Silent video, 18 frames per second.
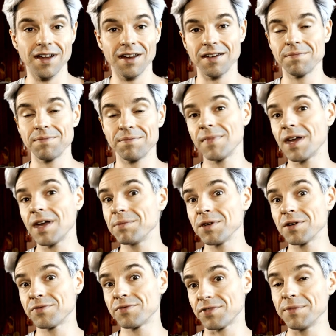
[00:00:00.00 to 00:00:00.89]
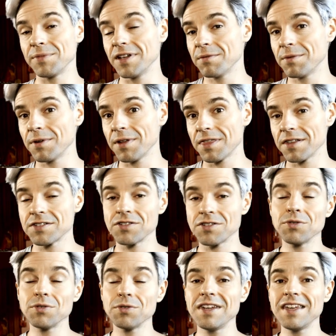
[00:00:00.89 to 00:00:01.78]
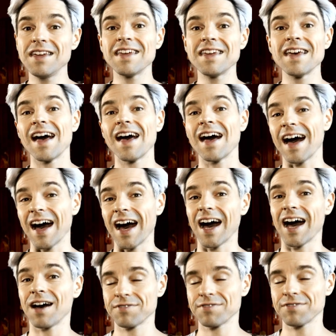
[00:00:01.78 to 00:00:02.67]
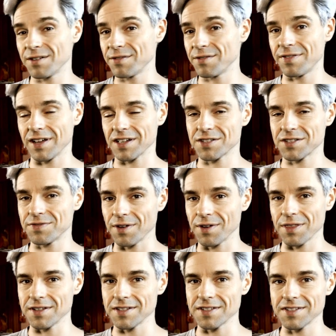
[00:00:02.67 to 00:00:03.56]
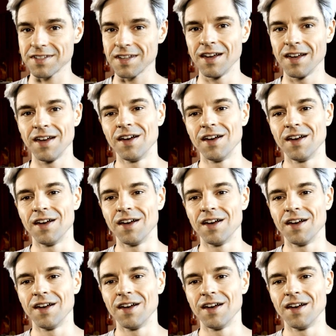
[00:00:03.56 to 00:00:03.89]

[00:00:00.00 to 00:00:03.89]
And maybe you're familiar with this. You need After Effects for this.